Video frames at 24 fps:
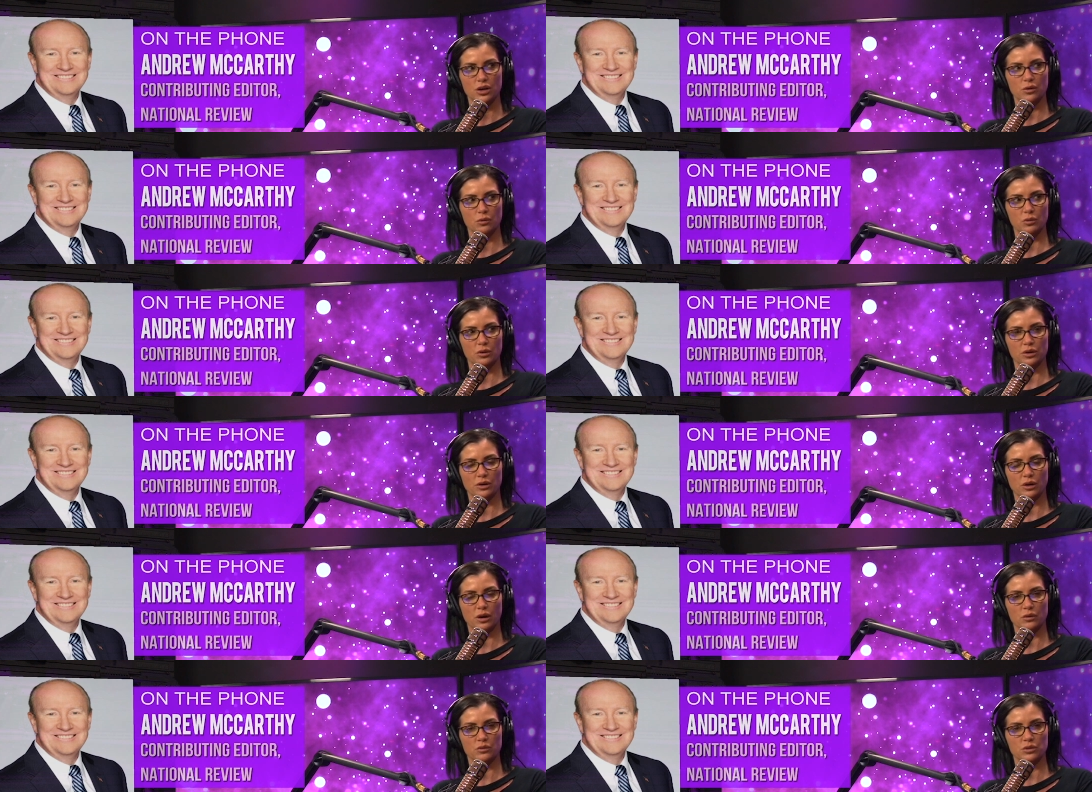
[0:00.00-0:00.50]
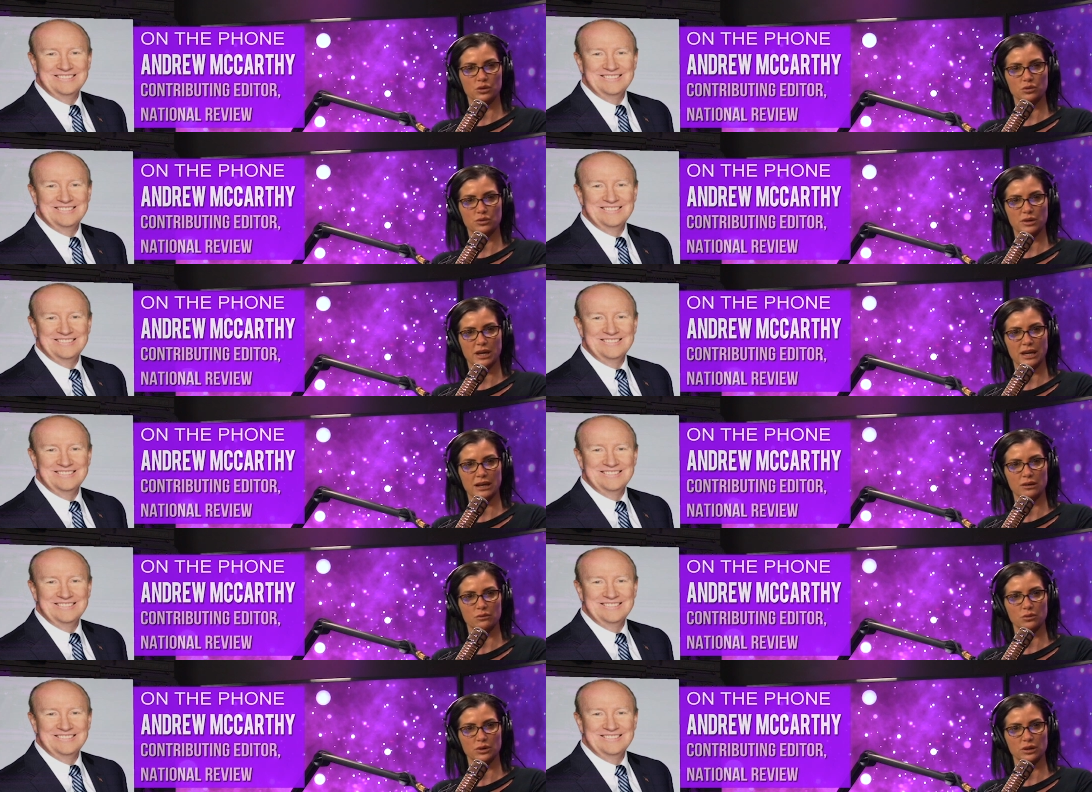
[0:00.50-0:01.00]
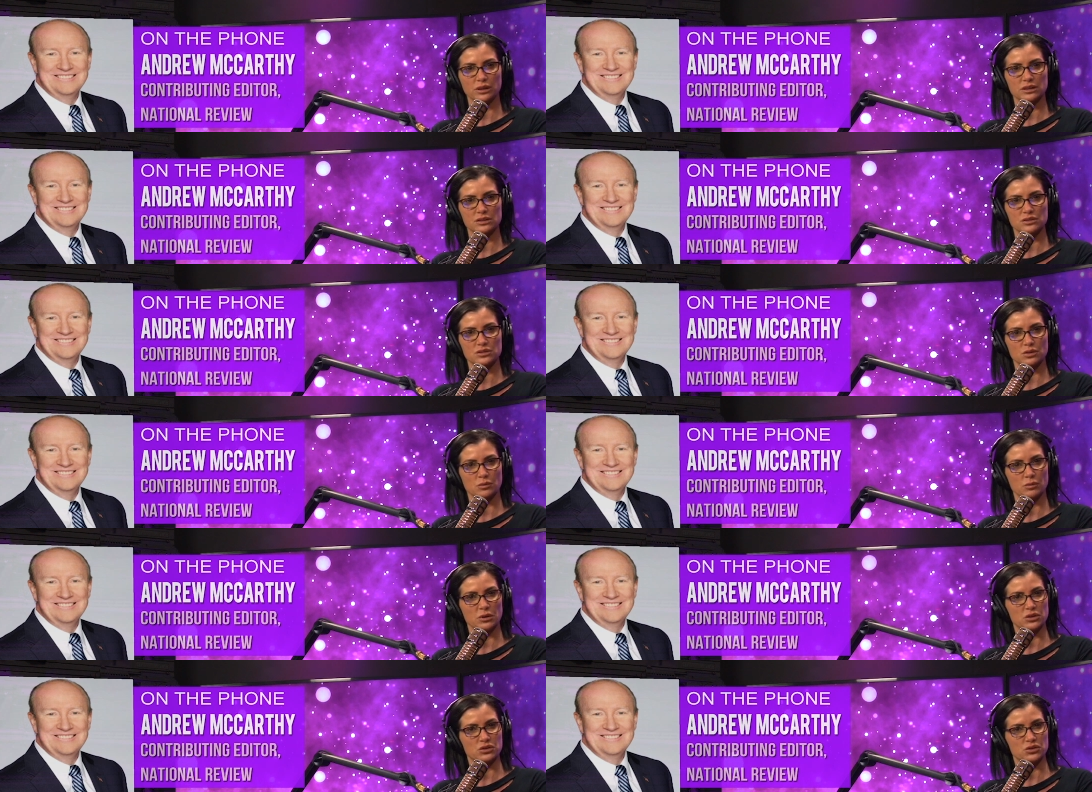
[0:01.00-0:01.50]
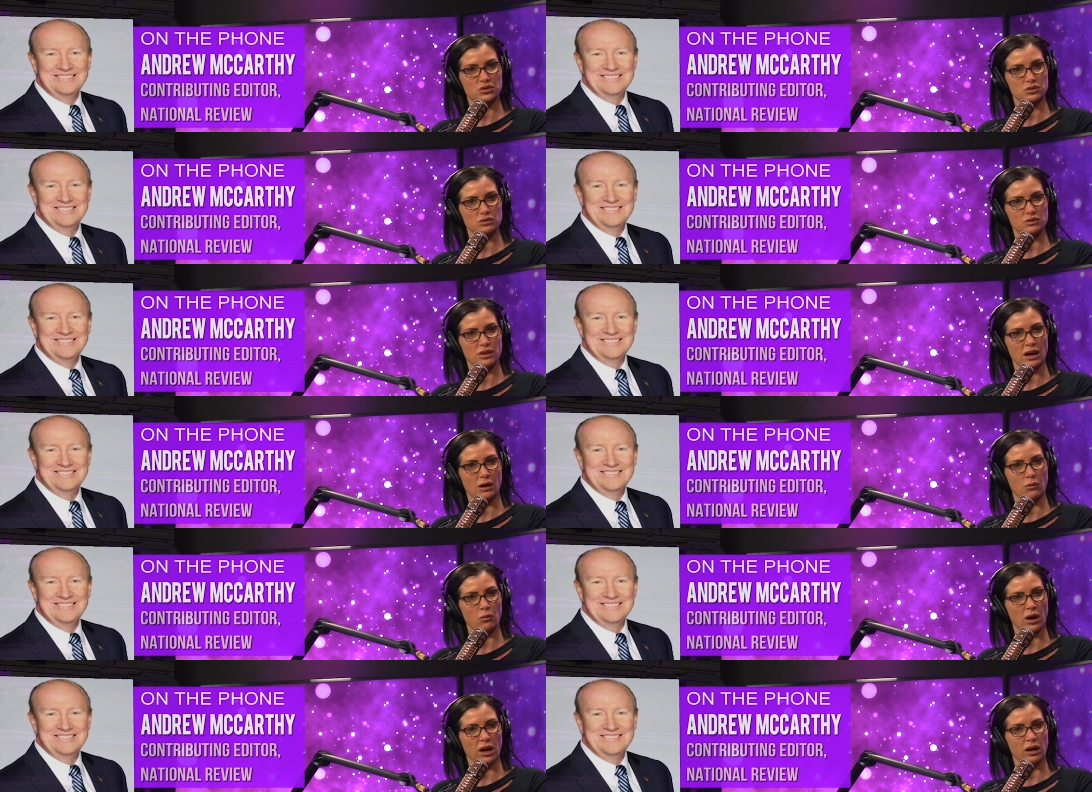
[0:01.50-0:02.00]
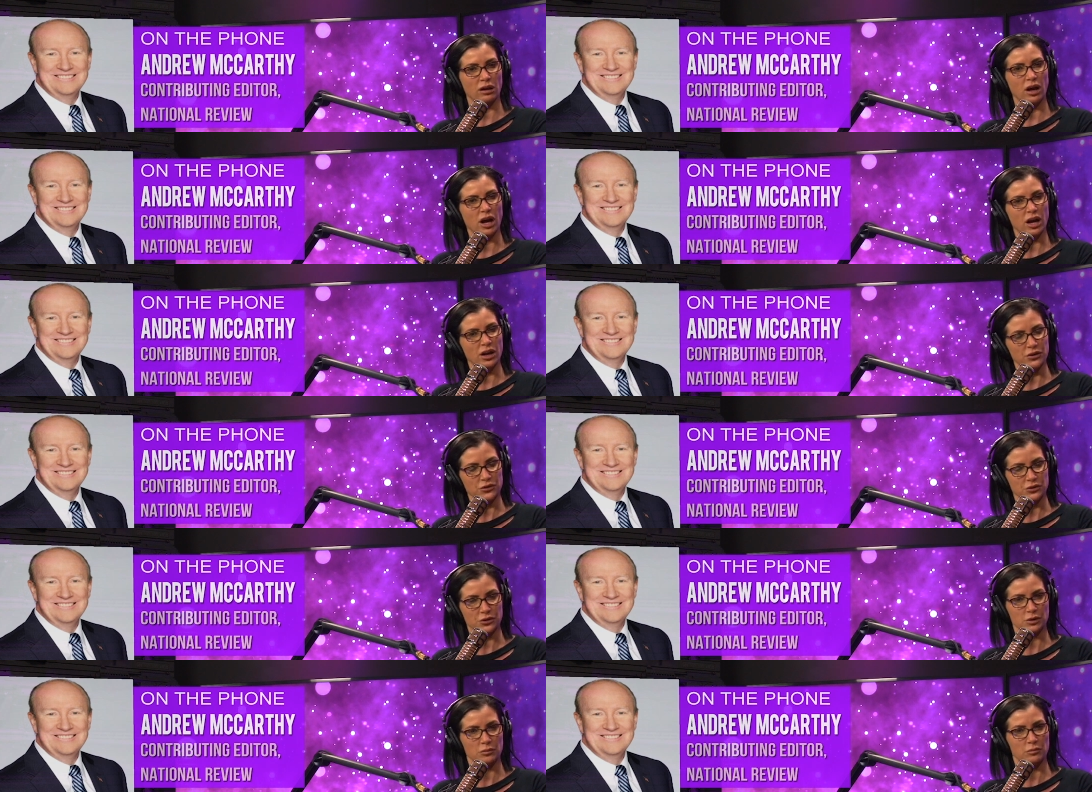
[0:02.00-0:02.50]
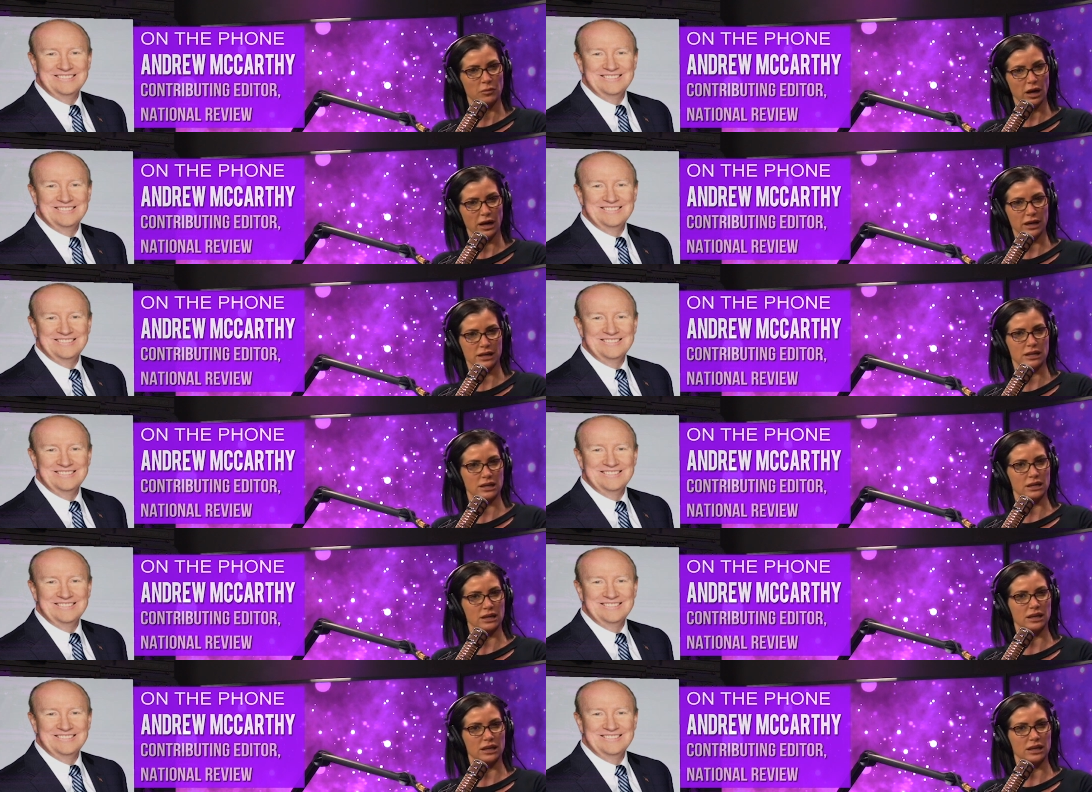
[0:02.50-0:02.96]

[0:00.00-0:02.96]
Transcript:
Speaker 1: well, you can't really so much do that while undermining